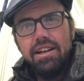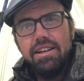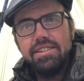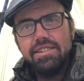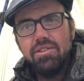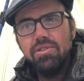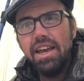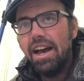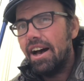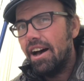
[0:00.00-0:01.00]
So
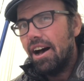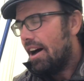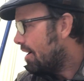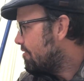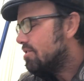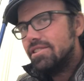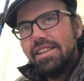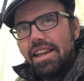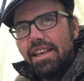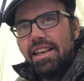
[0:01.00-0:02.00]
yeah, first
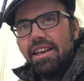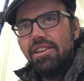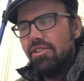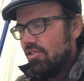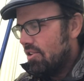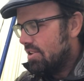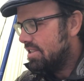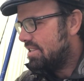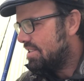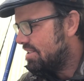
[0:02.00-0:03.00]
thing you'll
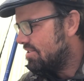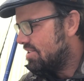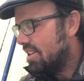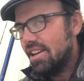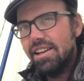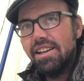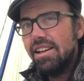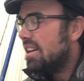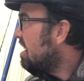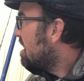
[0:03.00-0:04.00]
notice is there's a
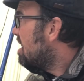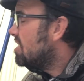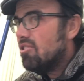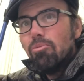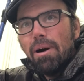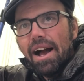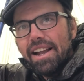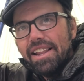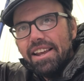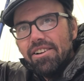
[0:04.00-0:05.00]
little
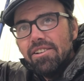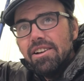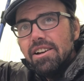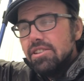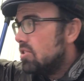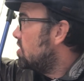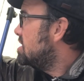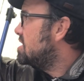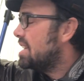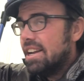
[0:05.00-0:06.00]
pocket here. So
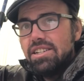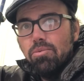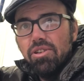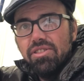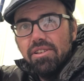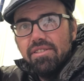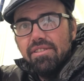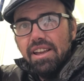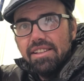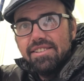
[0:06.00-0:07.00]
this is actually what
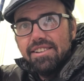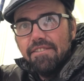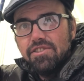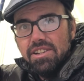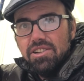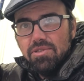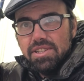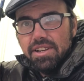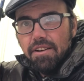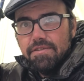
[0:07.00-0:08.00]
it stuffs into
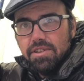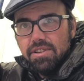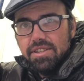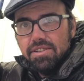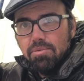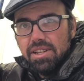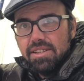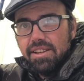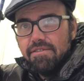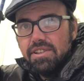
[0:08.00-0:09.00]
itself. So this is what it
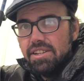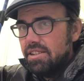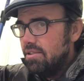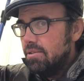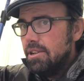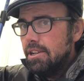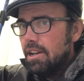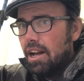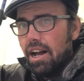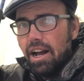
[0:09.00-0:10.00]
stuffs into.
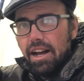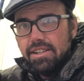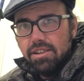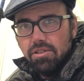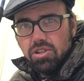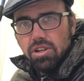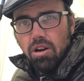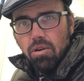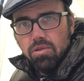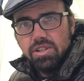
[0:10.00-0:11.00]
So there's
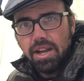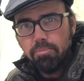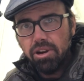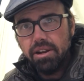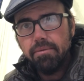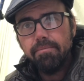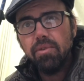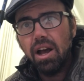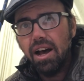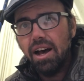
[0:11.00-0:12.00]
no separate
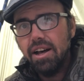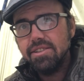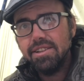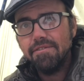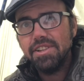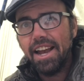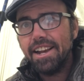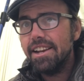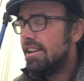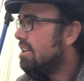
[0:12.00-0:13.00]
stuff sack.